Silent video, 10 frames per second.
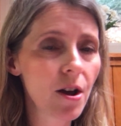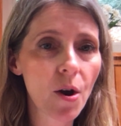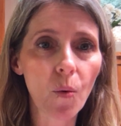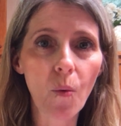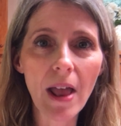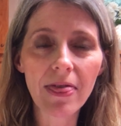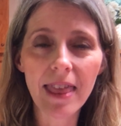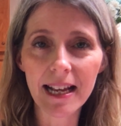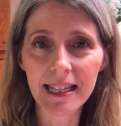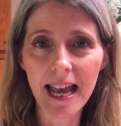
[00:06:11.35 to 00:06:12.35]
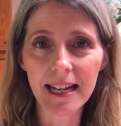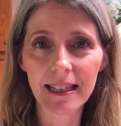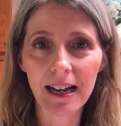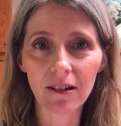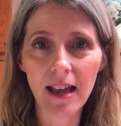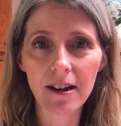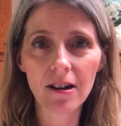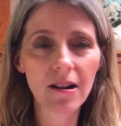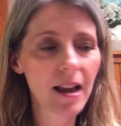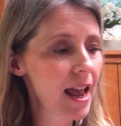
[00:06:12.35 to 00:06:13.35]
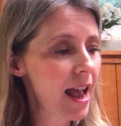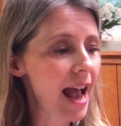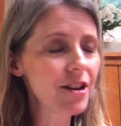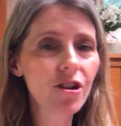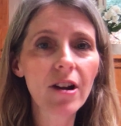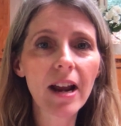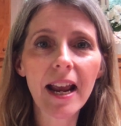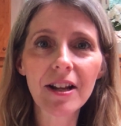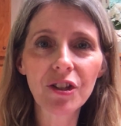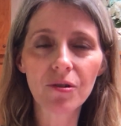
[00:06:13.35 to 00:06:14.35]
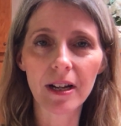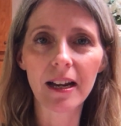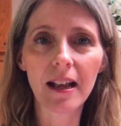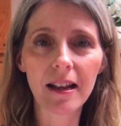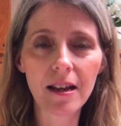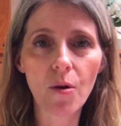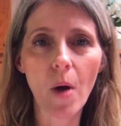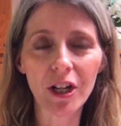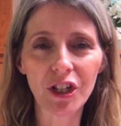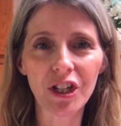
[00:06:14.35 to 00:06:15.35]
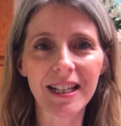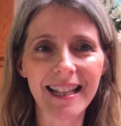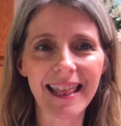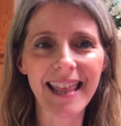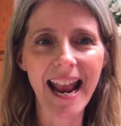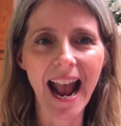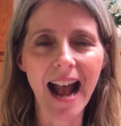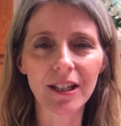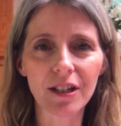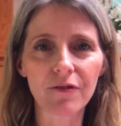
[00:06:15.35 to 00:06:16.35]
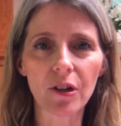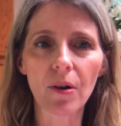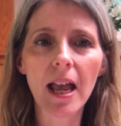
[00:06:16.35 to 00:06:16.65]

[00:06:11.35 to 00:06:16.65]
what they said in their letter, and you're answering any questions that they asked of you.